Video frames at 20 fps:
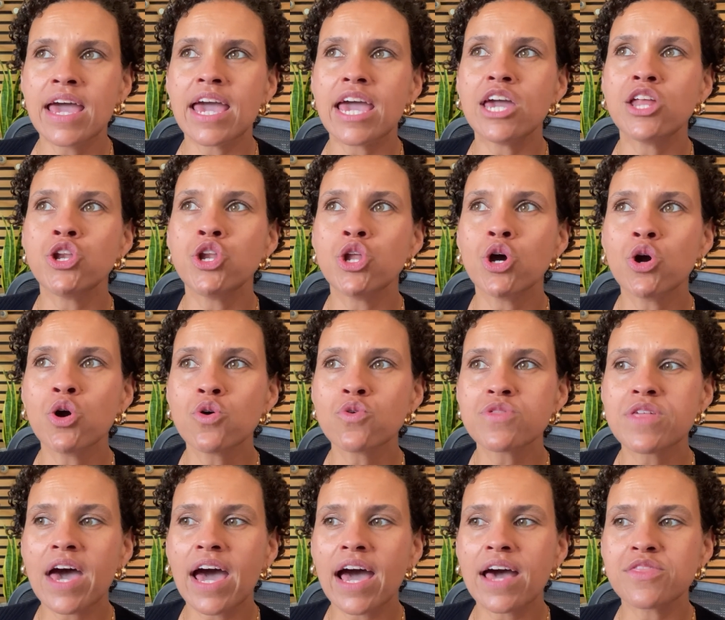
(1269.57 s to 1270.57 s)
And know
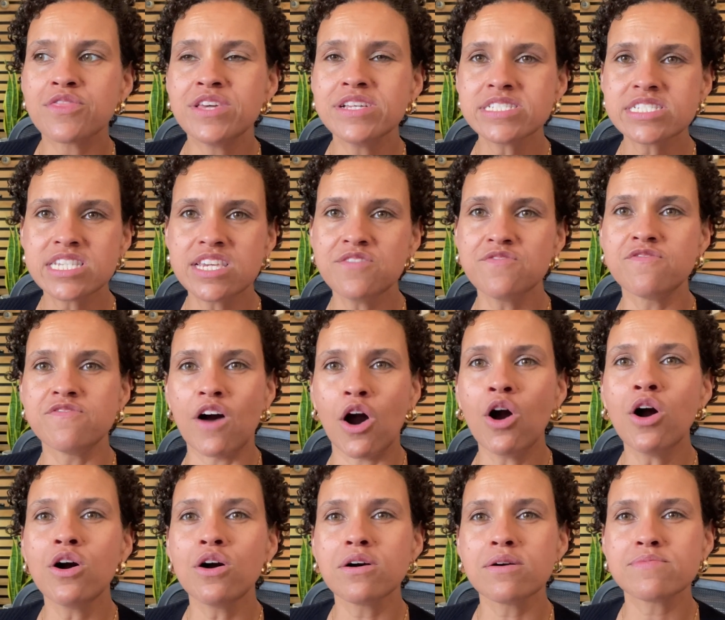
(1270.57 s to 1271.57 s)
that this
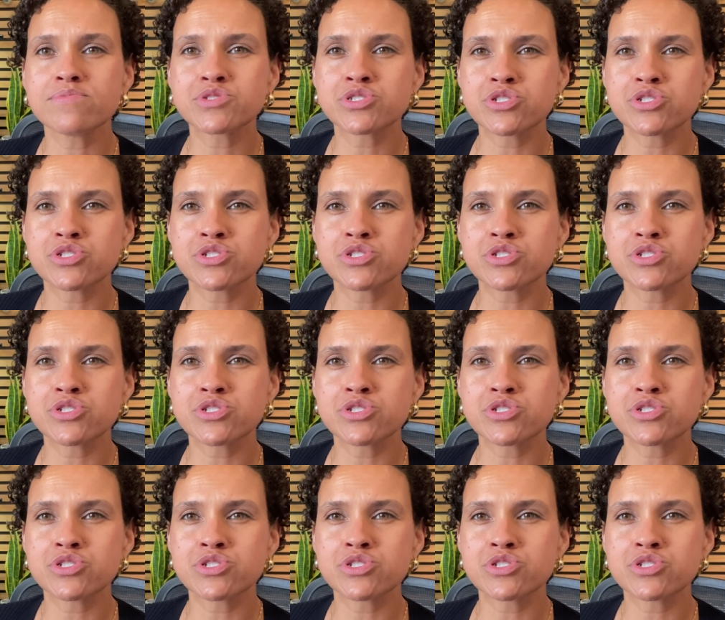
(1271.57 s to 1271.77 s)
evolves.